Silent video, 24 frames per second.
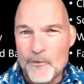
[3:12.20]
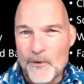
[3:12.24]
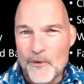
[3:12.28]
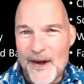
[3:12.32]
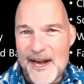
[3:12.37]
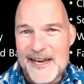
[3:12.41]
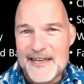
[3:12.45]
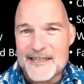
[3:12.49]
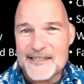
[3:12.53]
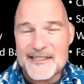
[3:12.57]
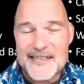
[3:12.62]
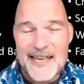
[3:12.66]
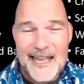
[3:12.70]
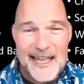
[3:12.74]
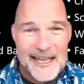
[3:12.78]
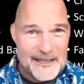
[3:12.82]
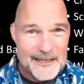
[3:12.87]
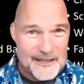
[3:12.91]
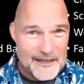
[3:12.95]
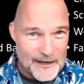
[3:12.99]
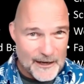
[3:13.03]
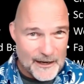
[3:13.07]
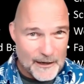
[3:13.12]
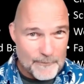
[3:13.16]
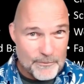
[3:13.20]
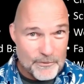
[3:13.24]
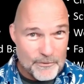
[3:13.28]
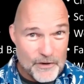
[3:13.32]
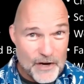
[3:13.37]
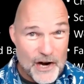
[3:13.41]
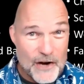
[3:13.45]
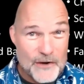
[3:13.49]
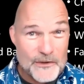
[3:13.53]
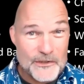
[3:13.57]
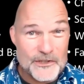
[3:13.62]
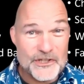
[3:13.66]
embraced and
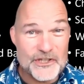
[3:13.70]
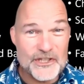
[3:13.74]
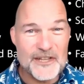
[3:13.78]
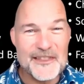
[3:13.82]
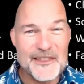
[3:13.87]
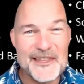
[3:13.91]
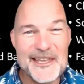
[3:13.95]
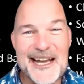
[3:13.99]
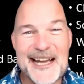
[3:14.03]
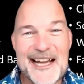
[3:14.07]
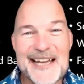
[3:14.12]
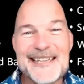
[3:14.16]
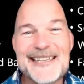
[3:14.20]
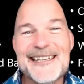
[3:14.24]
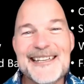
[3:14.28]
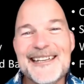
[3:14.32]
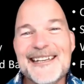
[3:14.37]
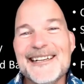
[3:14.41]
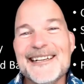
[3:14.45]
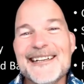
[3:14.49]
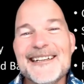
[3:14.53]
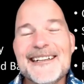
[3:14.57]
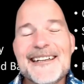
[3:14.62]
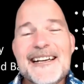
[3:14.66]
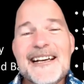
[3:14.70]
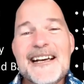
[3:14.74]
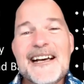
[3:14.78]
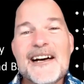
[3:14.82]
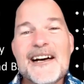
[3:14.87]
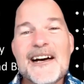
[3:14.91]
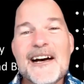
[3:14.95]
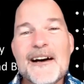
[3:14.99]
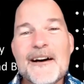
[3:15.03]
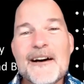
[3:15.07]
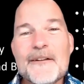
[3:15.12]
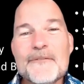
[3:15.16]
approached the idea
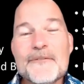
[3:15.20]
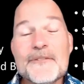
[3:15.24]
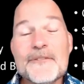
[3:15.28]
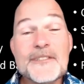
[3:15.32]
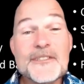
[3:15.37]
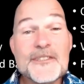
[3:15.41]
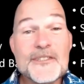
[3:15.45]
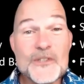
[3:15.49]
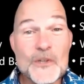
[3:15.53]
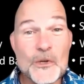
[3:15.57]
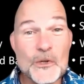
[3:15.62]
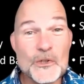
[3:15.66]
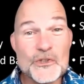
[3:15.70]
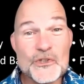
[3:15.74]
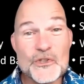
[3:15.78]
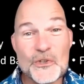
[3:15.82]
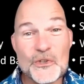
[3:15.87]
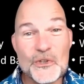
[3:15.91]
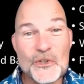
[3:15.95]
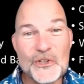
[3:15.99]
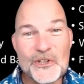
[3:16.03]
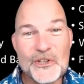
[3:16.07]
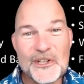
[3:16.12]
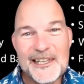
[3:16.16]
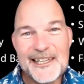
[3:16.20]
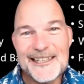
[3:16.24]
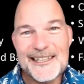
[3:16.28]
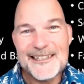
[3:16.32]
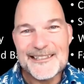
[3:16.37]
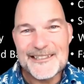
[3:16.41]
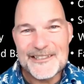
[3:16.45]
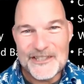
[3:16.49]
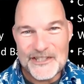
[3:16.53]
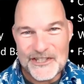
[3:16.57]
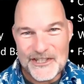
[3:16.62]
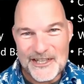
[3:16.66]
of social
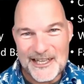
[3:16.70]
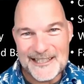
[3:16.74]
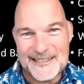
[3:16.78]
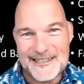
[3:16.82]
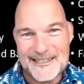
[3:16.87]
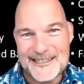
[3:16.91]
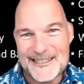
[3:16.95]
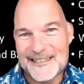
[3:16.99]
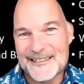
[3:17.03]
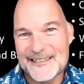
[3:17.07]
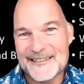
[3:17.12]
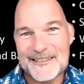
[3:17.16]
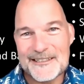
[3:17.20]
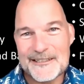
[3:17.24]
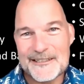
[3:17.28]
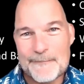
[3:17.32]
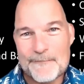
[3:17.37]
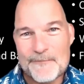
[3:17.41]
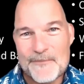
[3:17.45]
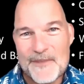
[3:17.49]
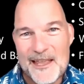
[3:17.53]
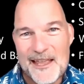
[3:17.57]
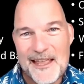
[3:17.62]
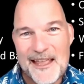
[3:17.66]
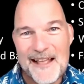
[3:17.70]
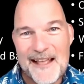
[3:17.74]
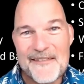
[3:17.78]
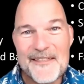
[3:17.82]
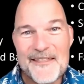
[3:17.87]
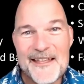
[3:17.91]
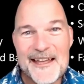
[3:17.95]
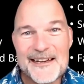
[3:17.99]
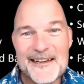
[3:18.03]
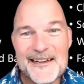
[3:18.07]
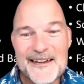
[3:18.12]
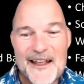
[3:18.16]
justice.
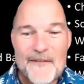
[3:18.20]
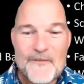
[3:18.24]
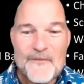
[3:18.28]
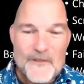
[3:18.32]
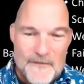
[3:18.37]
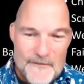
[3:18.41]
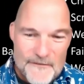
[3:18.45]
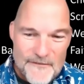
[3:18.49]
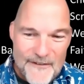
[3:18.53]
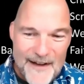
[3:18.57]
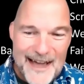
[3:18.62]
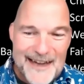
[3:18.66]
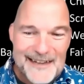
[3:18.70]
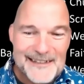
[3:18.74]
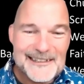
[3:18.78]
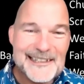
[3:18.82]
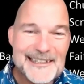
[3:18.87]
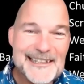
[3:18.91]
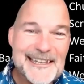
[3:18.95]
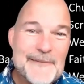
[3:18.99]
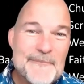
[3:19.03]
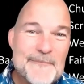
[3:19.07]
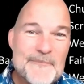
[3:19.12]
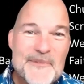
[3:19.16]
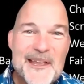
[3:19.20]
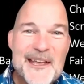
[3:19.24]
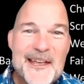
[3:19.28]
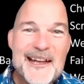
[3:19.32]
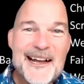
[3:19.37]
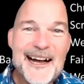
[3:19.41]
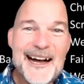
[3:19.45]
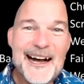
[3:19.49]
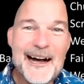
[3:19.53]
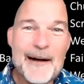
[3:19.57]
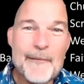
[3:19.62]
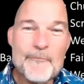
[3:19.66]
And then finally,
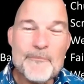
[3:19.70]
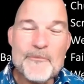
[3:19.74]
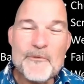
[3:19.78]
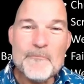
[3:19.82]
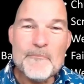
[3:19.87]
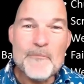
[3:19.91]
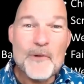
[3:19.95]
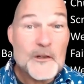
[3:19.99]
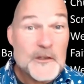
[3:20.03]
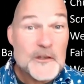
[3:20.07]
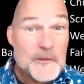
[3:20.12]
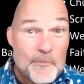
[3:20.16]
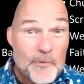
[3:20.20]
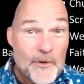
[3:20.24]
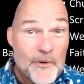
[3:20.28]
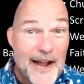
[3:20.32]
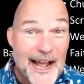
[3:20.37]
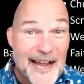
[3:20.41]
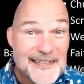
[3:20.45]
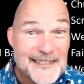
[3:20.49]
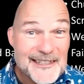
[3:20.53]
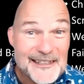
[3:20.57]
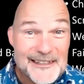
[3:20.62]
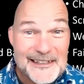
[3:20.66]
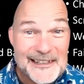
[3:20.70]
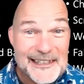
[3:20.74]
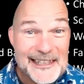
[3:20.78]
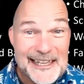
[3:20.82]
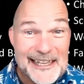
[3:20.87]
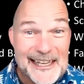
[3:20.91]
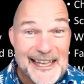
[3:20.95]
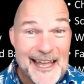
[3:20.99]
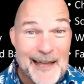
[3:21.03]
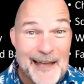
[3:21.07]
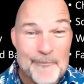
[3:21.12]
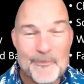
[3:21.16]
uh, most
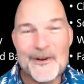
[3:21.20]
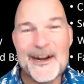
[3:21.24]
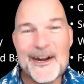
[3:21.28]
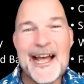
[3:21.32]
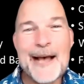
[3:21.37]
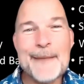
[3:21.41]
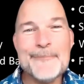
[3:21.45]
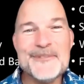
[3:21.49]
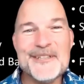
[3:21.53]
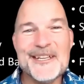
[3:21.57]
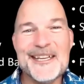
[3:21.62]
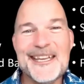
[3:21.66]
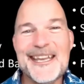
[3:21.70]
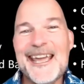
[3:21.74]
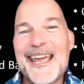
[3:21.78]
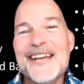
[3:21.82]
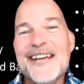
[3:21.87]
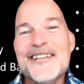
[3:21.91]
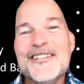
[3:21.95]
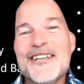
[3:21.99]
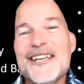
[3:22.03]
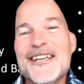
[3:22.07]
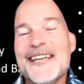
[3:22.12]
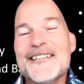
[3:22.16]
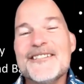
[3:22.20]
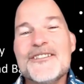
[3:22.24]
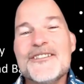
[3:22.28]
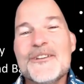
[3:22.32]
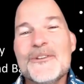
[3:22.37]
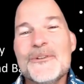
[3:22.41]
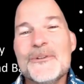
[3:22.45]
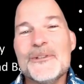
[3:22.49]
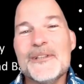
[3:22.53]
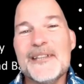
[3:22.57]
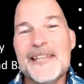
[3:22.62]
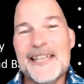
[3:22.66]
practically and perhaps engaging
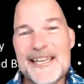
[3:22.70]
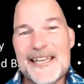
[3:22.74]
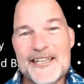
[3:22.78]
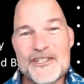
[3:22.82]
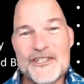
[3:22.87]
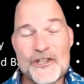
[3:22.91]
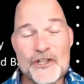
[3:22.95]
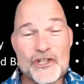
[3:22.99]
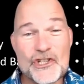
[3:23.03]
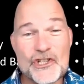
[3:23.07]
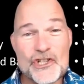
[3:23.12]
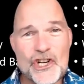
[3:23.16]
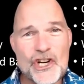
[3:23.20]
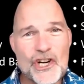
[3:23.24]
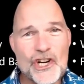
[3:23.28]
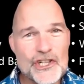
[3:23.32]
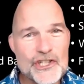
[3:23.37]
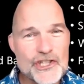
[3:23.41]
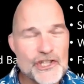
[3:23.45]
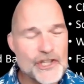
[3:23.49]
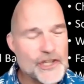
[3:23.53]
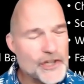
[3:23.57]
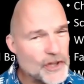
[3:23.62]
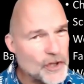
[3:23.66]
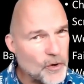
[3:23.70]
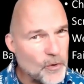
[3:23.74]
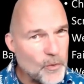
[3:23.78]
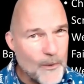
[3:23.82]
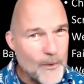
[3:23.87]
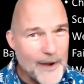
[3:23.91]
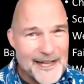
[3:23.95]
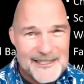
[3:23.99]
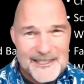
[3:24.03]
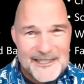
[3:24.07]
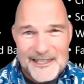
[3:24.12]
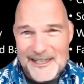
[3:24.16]
as you lead your church, the
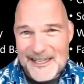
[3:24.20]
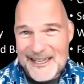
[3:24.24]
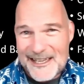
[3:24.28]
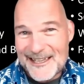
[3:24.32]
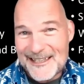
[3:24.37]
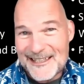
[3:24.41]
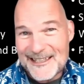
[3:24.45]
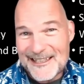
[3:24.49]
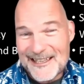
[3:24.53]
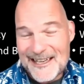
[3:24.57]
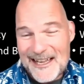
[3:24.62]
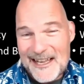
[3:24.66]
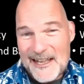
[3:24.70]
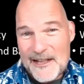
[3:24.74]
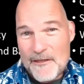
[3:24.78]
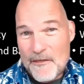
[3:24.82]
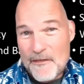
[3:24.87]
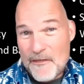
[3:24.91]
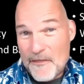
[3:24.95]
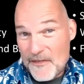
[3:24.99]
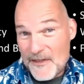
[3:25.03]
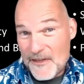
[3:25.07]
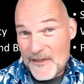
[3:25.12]
Wesleyan